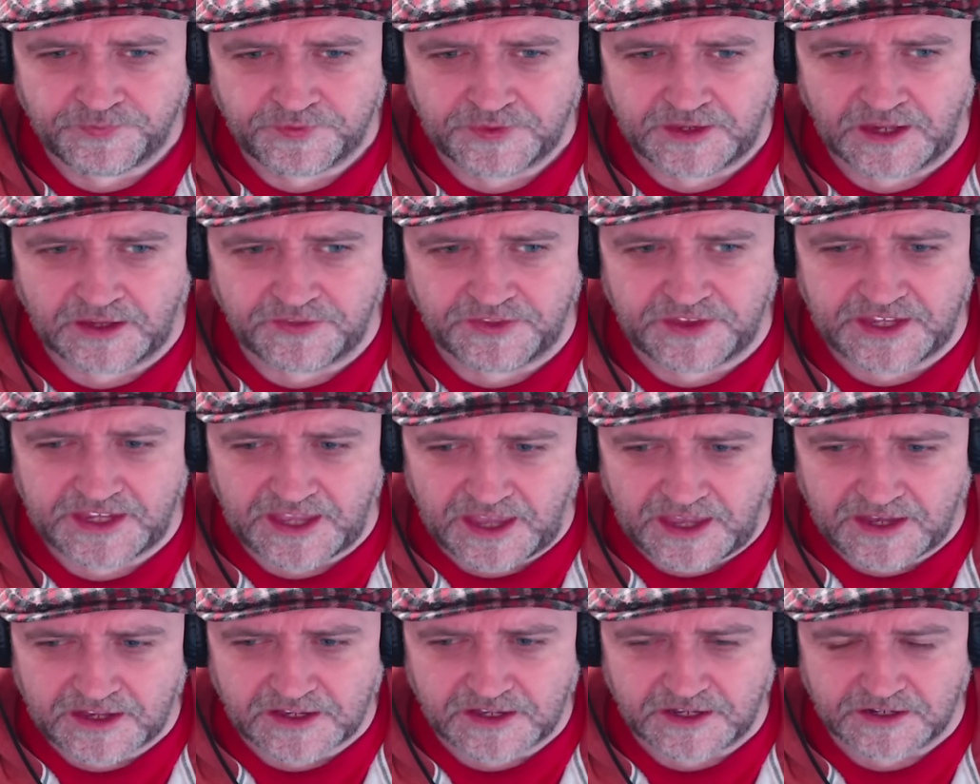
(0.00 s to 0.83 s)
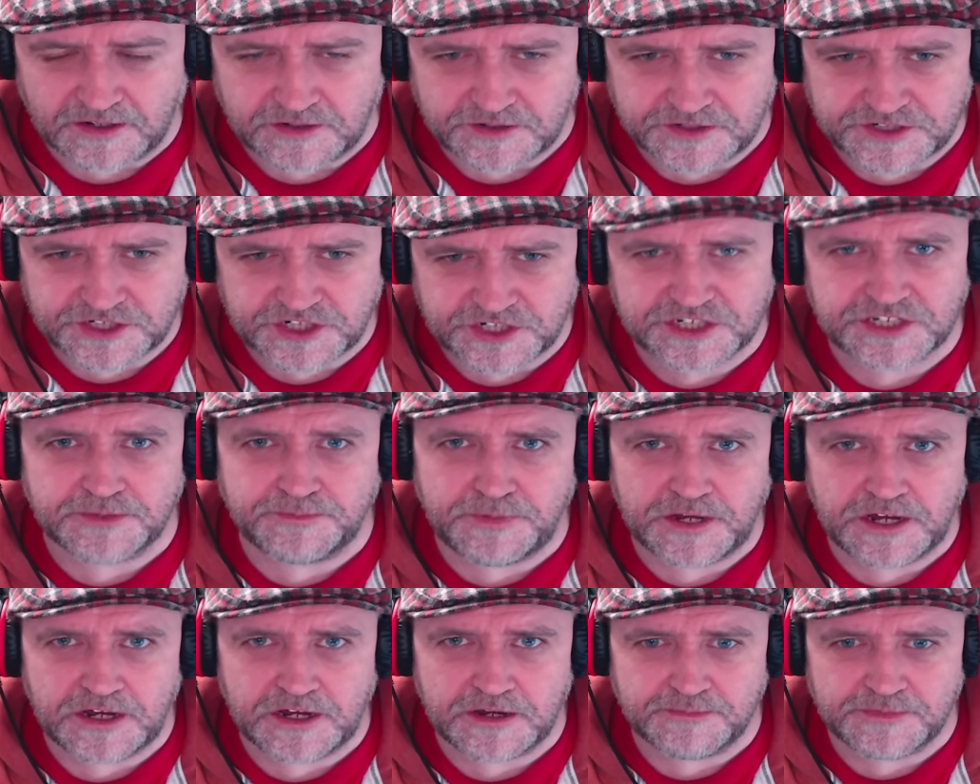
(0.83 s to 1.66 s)
Now, the echoes just
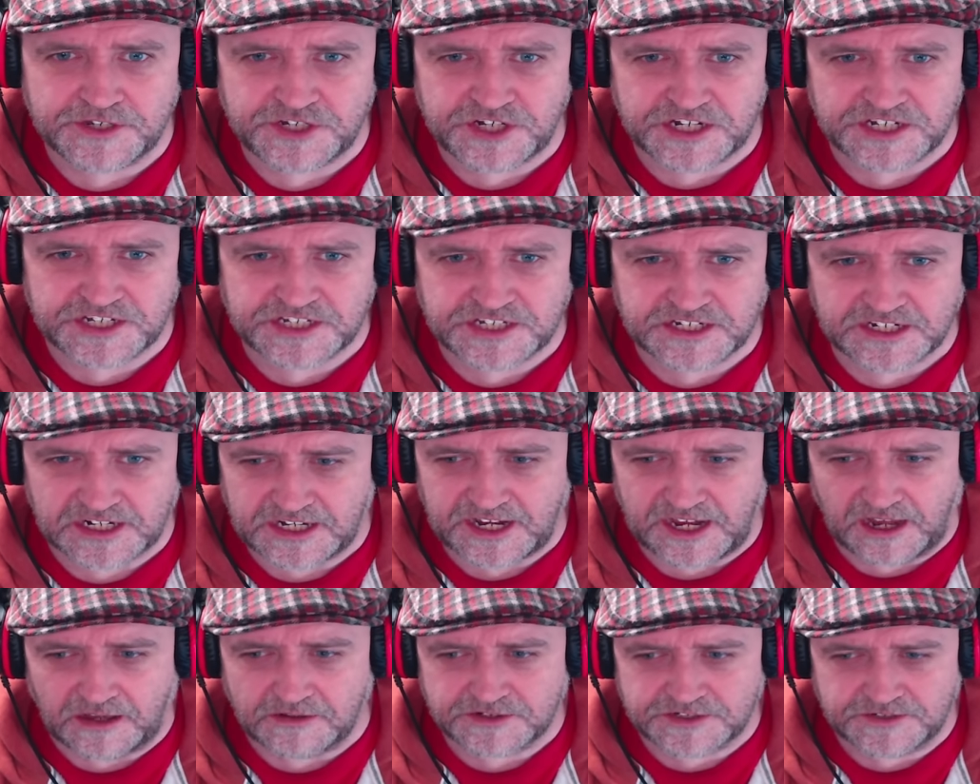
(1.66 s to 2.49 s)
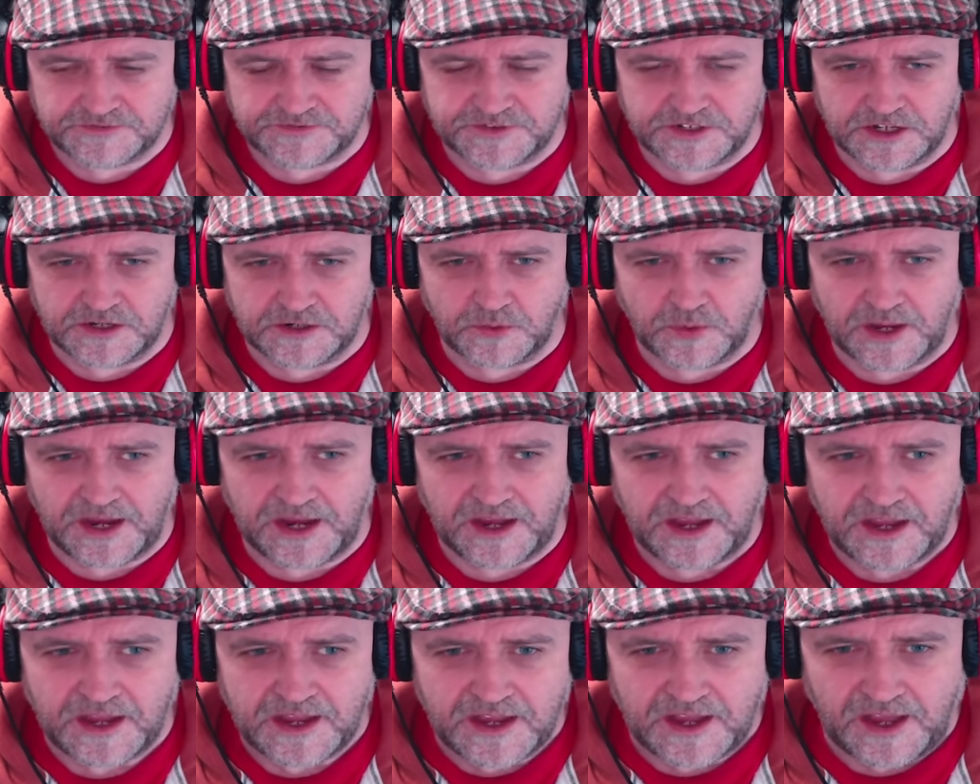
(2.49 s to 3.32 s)
appear majestically out of
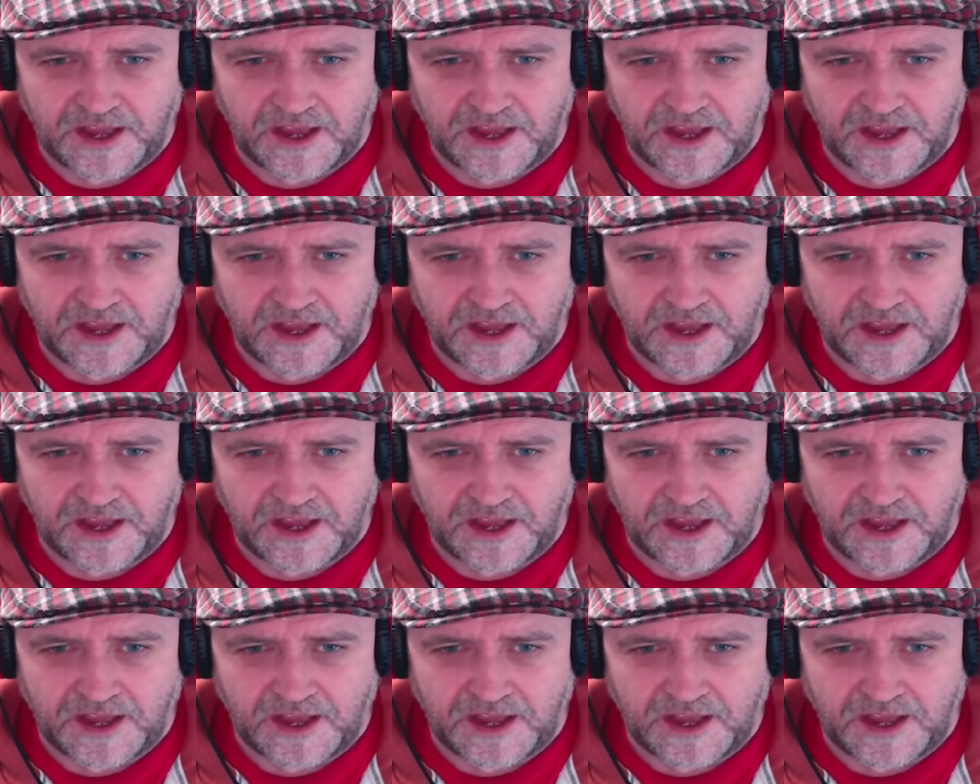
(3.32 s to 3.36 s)
nowhere.